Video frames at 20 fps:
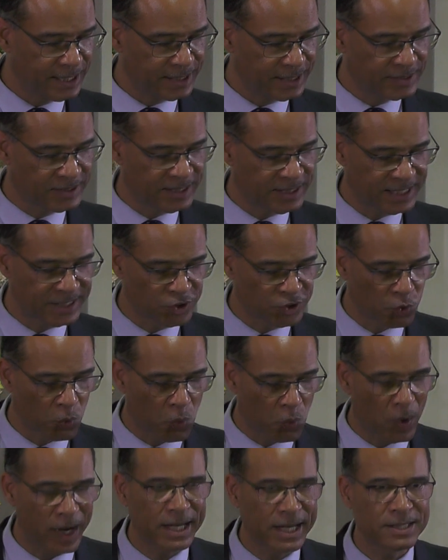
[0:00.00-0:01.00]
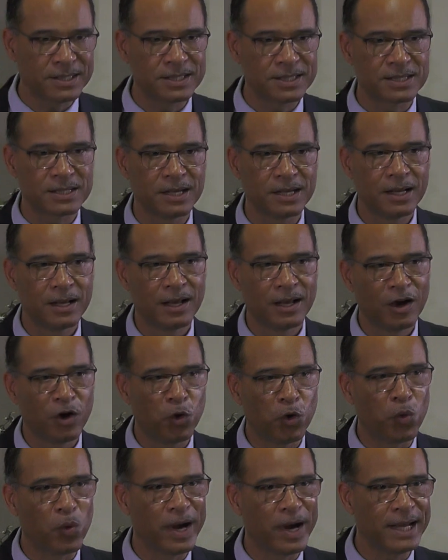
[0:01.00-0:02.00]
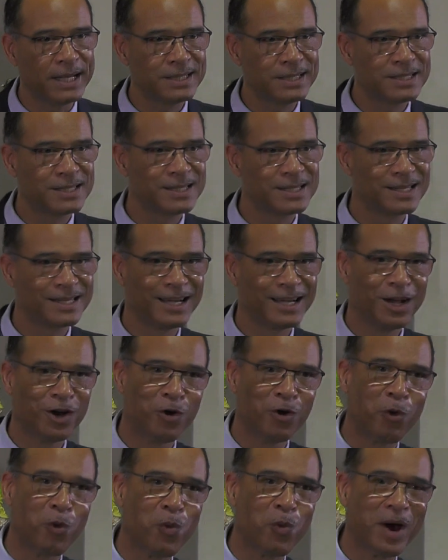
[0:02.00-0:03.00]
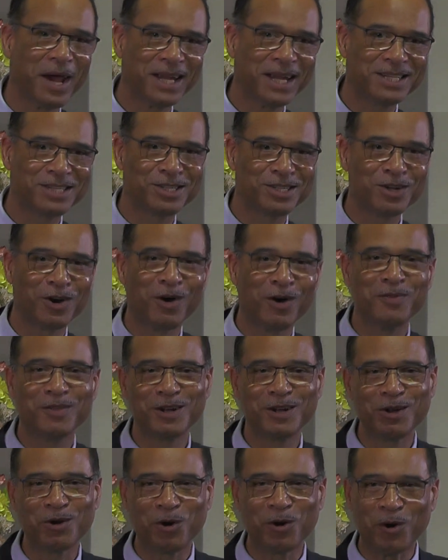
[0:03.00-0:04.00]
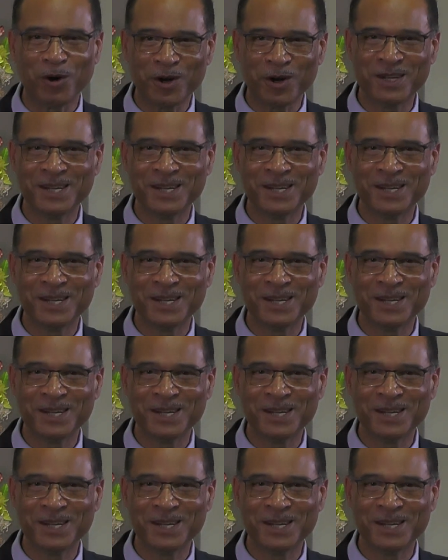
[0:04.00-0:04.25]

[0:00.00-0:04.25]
It says, "Wait, wait, wait on the Lord.